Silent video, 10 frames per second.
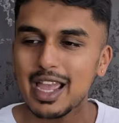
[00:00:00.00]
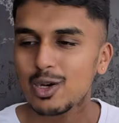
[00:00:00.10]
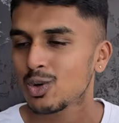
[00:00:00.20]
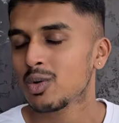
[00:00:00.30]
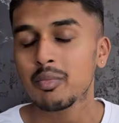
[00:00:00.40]

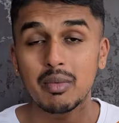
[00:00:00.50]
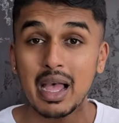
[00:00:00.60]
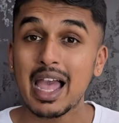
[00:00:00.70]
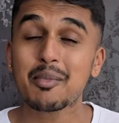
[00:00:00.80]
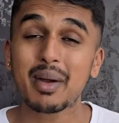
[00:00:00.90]
I know
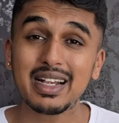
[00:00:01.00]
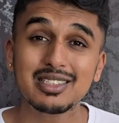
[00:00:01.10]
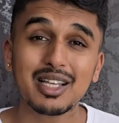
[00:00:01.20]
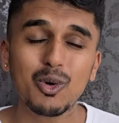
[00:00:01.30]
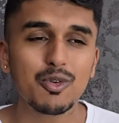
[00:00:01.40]
I
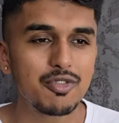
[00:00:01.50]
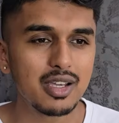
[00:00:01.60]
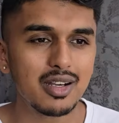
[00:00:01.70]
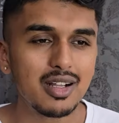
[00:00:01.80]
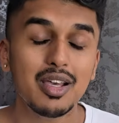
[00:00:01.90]
might sound
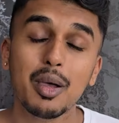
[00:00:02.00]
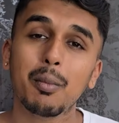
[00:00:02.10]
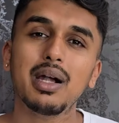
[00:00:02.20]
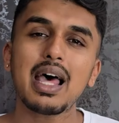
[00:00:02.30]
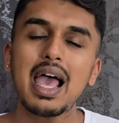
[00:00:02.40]
weird,
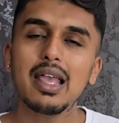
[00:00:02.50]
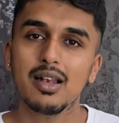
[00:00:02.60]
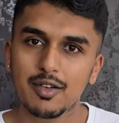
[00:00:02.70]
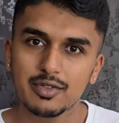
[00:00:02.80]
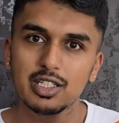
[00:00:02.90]
but I
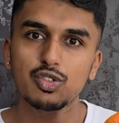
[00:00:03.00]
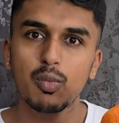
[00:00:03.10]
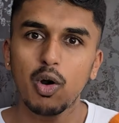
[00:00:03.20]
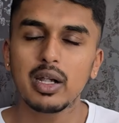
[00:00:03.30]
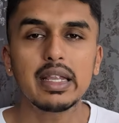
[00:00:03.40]
love the
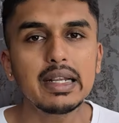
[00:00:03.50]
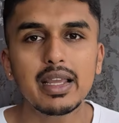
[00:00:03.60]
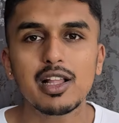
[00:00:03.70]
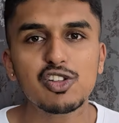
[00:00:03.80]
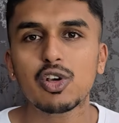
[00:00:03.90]
small
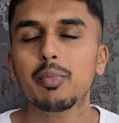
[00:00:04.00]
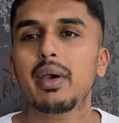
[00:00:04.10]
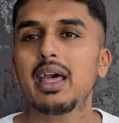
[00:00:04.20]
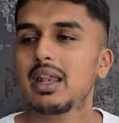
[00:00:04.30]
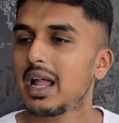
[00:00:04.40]
details on
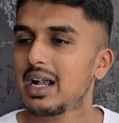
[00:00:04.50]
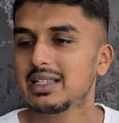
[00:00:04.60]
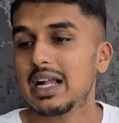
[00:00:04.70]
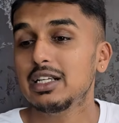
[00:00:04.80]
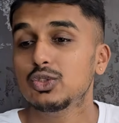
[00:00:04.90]
pair,
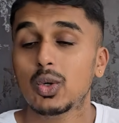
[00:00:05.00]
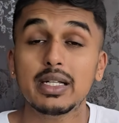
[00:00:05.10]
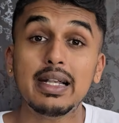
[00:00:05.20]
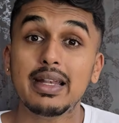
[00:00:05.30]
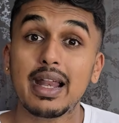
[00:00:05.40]
and that is
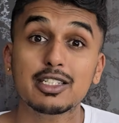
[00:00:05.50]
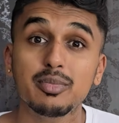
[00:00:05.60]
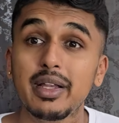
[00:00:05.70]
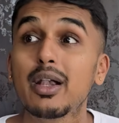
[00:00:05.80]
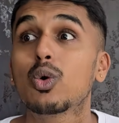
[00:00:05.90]
what
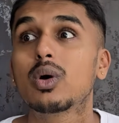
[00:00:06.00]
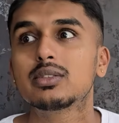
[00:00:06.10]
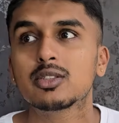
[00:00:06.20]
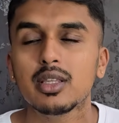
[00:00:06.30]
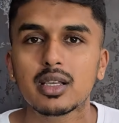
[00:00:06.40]
attracts me
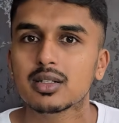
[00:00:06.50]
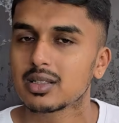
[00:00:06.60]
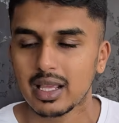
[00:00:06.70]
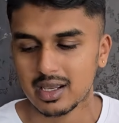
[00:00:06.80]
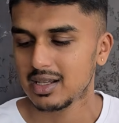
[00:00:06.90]
towards
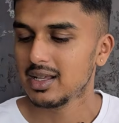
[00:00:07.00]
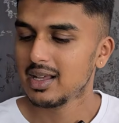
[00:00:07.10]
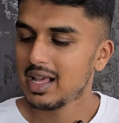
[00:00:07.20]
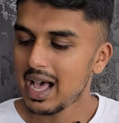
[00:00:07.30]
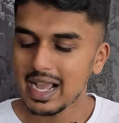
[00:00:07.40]
sneakers. Like,
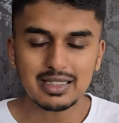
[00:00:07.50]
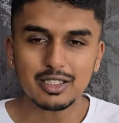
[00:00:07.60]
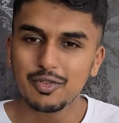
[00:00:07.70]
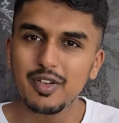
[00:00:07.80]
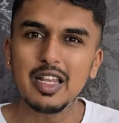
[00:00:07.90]
I
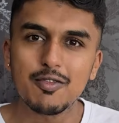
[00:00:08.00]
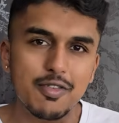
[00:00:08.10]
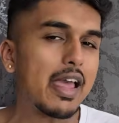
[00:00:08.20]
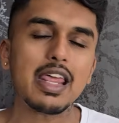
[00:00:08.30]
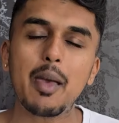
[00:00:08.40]
just feel
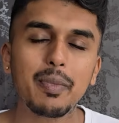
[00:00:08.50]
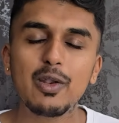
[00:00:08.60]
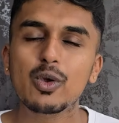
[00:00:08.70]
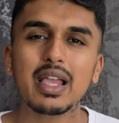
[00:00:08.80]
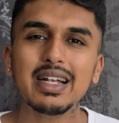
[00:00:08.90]
very
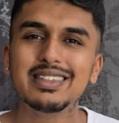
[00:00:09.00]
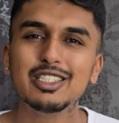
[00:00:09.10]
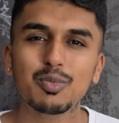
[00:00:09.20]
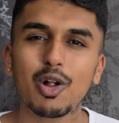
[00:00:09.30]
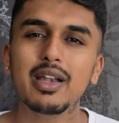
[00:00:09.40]
happy looking at
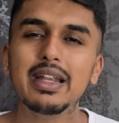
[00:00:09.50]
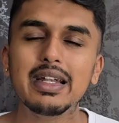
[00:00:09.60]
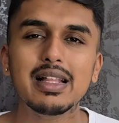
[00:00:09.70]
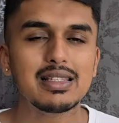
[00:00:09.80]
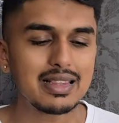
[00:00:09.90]
the small
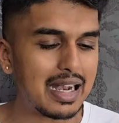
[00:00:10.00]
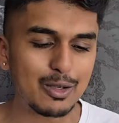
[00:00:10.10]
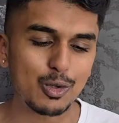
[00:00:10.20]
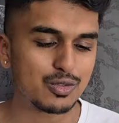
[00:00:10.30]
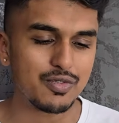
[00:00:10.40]
details.
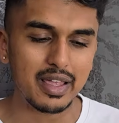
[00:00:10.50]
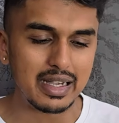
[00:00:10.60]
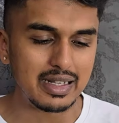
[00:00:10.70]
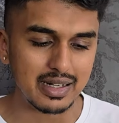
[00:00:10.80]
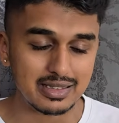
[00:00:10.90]
That looks
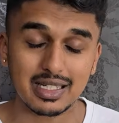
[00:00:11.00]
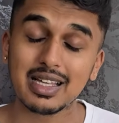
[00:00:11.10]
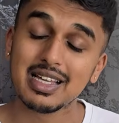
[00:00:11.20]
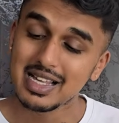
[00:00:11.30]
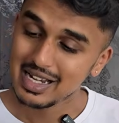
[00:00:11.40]
very
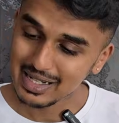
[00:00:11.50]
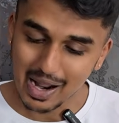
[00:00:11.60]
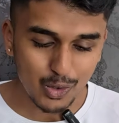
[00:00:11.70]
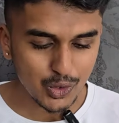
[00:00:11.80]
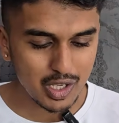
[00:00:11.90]
interesting.
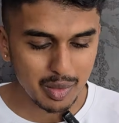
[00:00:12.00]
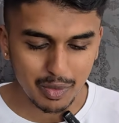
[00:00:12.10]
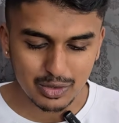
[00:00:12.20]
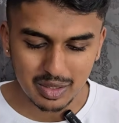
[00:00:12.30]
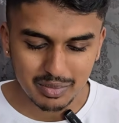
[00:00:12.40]
Now talking
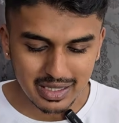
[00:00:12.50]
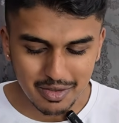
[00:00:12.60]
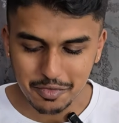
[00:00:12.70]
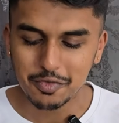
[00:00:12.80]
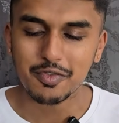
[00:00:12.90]
about
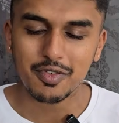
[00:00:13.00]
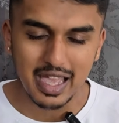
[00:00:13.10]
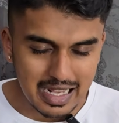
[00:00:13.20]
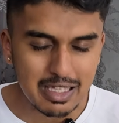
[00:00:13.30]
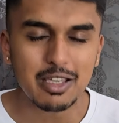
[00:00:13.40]
something
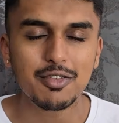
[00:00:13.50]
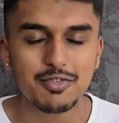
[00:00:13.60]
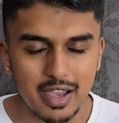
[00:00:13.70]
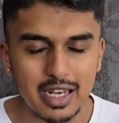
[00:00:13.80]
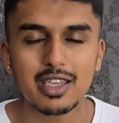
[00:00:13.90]

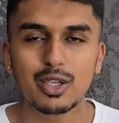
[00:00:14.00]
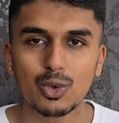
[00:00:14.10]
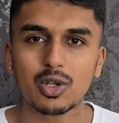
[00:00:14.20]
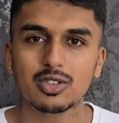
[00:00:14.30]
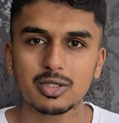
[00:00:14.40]
very
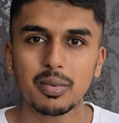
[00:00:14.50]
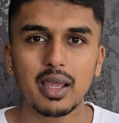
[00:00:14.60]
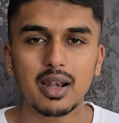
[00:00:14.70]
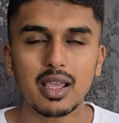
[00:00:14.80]
cute on this pair.